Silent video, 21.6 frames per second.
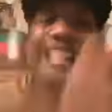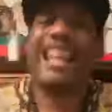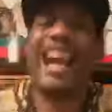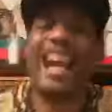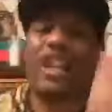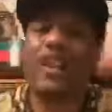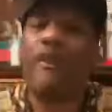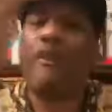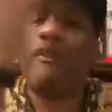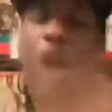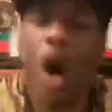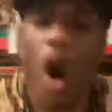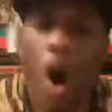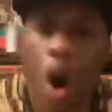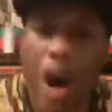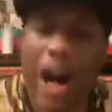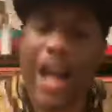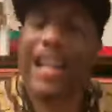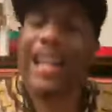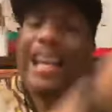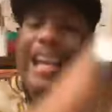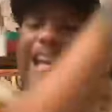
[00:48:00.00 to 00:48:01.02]
that's
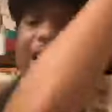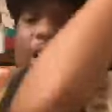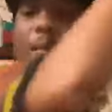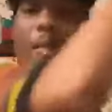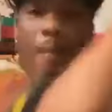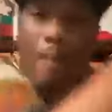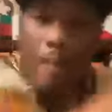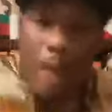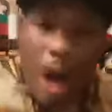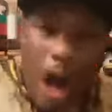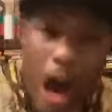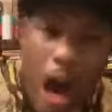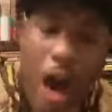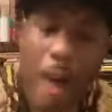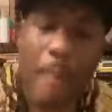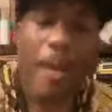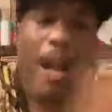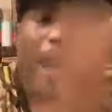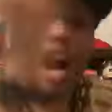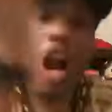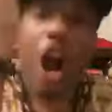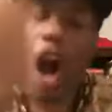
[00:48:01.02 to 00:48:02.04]
foreign
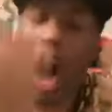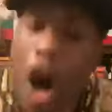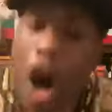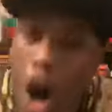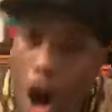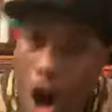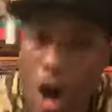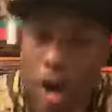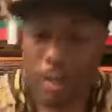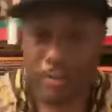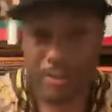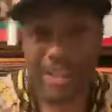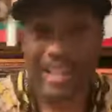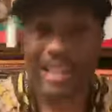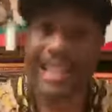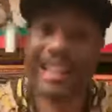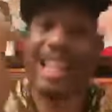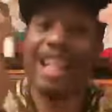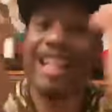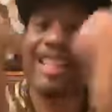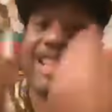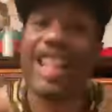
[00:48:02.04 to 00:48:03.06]
um, arms.
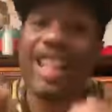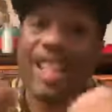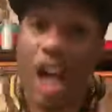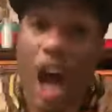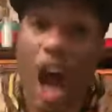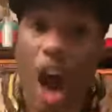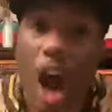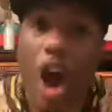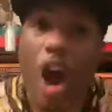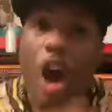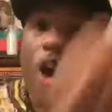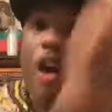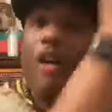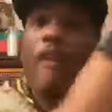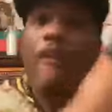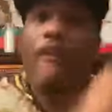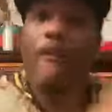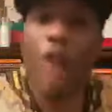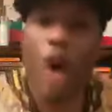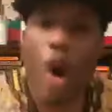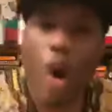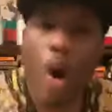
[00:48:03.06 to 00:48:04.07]
This is all
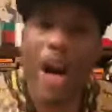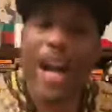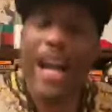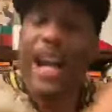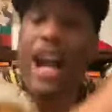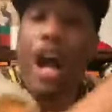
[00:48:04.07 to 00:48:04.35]
foreign